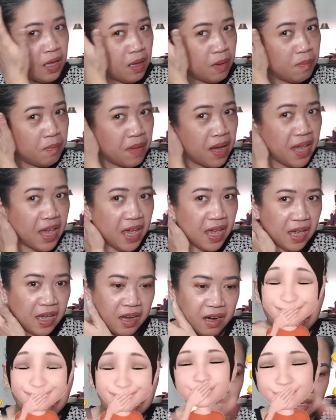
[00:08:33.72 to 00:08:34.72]
my
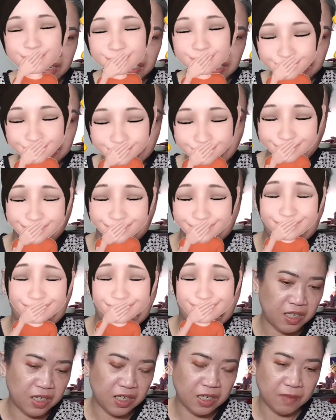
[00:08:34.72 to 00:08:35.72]
hair is
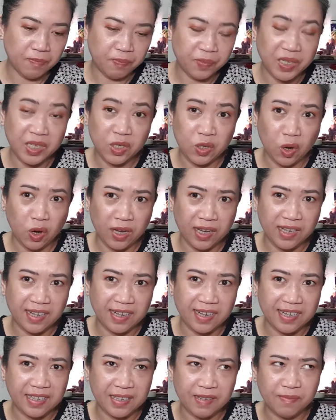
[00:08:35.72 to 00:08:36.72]
damaged, it's
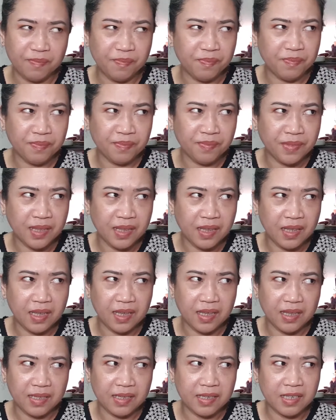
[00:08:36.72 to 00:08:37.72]
oily,
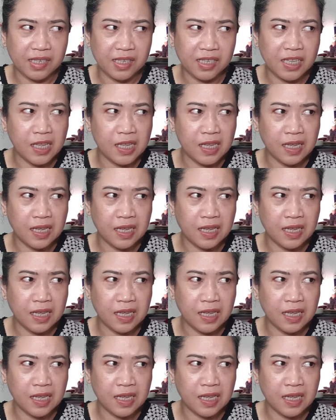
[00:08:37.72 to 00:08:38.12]
it's